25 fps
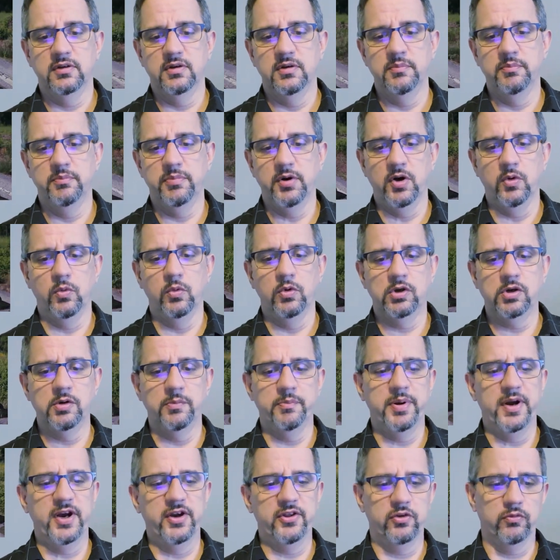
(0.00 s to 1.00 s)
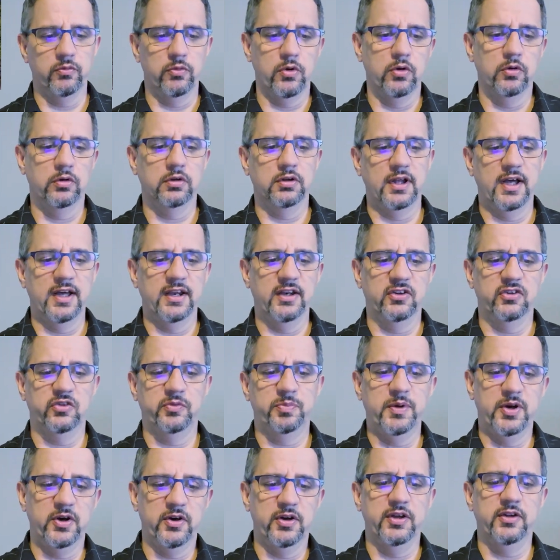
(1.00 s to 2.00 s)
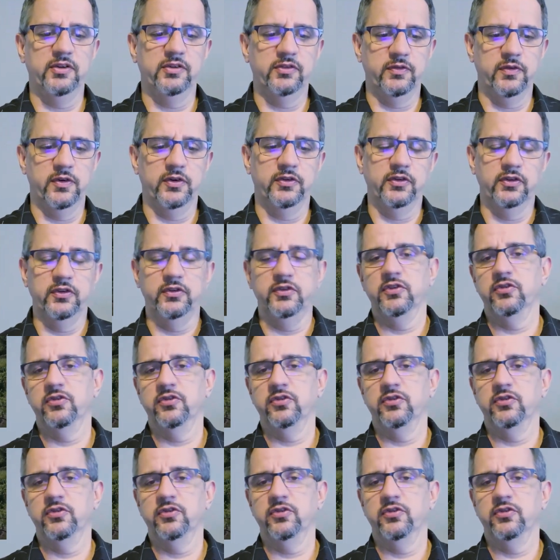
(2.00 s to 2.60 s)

but we'll compare the Road Glide experience versus